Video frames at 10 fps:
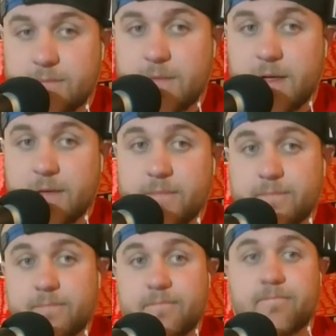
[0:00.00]
Yeah,
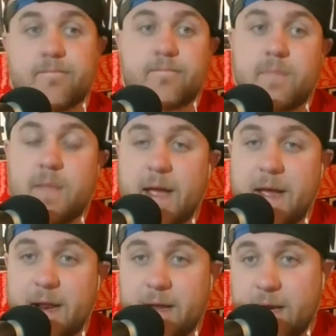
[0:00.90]

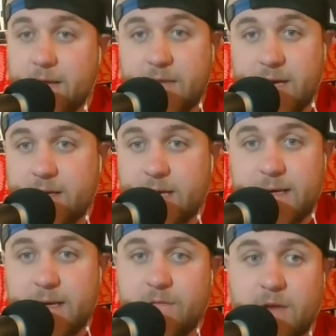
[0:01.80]
and again, if
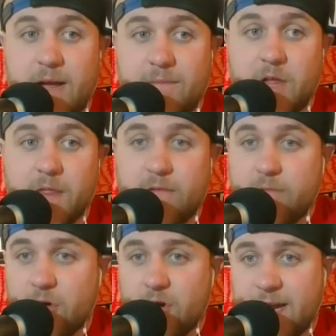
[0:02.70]
if they have nothing
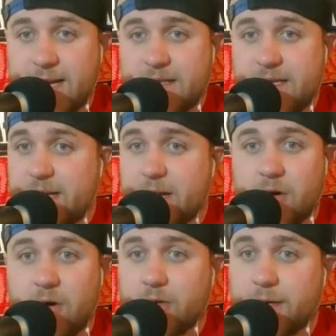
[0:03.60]
for her in NXT, get her
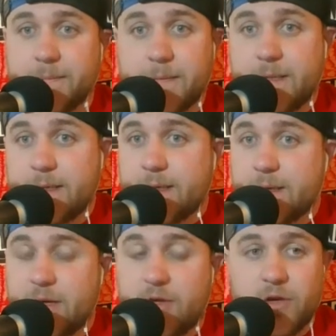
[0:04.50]
called up,
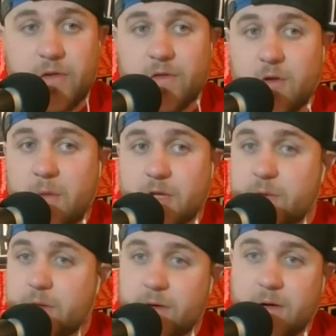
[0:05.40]
because you can do so much
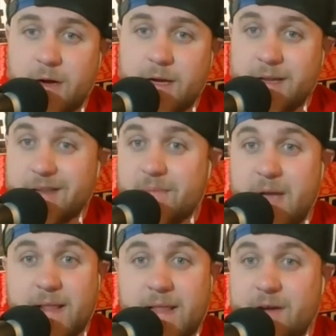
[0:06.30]
with her on
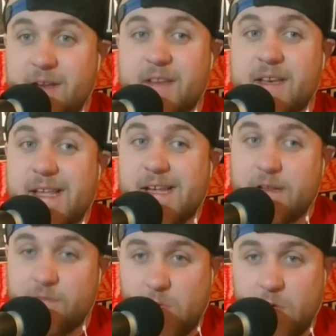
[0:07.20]
SmackDown. Is in need of
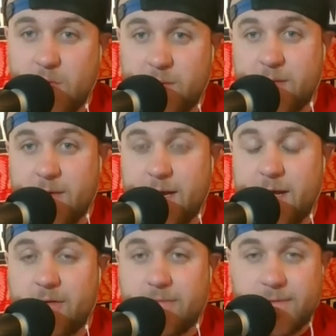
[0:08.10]
more women right now.